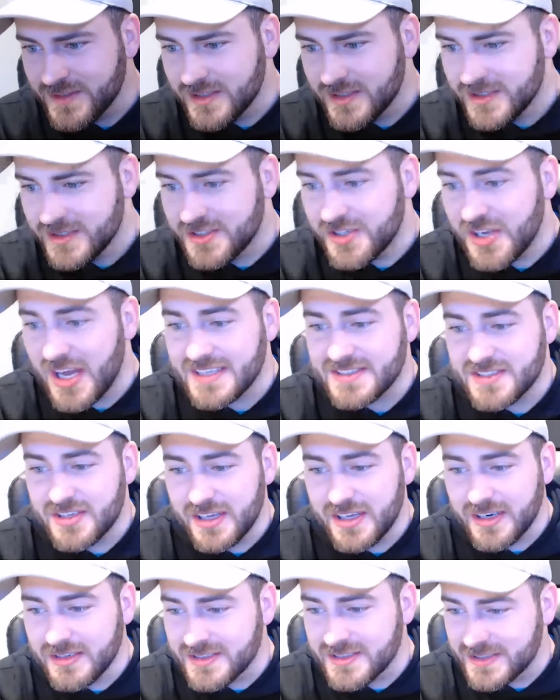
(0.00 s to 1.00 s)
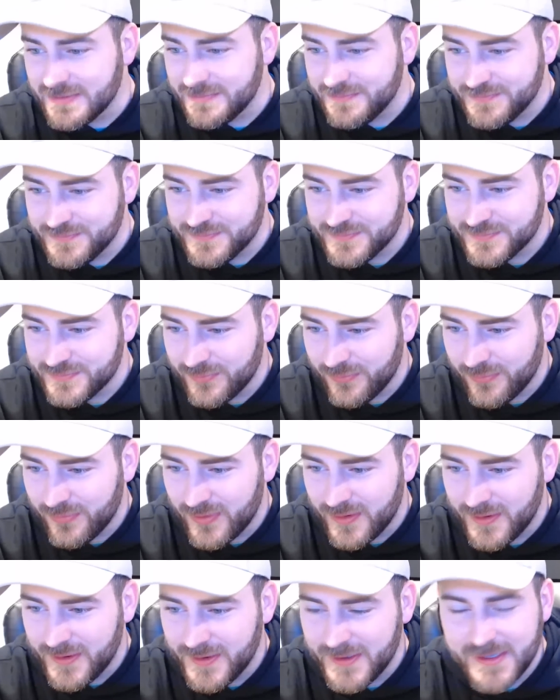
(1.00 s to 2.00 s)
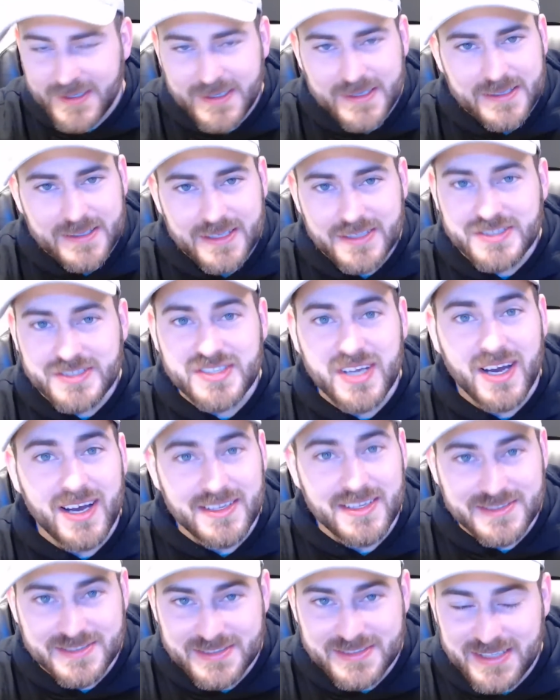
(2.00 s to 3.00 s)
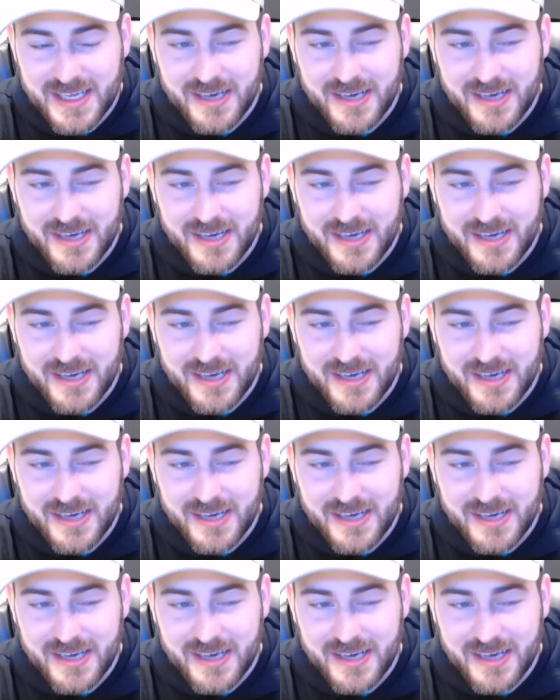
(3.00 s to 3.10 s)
So yeah, so there's tons.